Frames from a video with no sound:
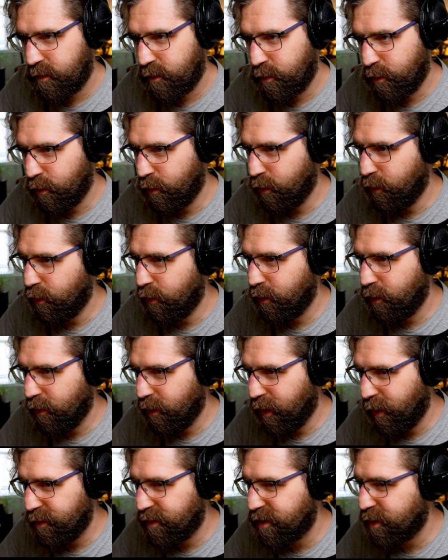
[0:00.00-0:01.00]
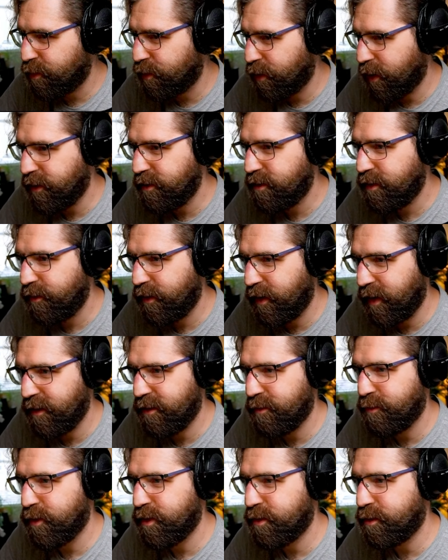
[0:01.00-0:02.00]
Oh, I'm surprised to
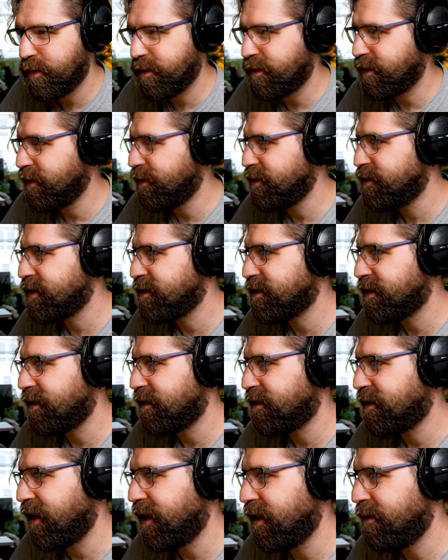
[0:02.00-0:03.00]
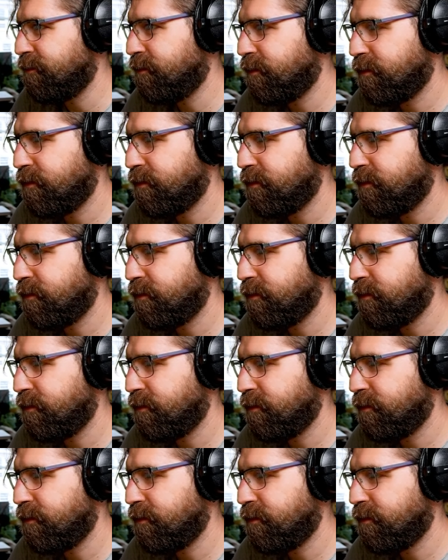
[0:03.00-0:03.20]
find multiple solutions in this game.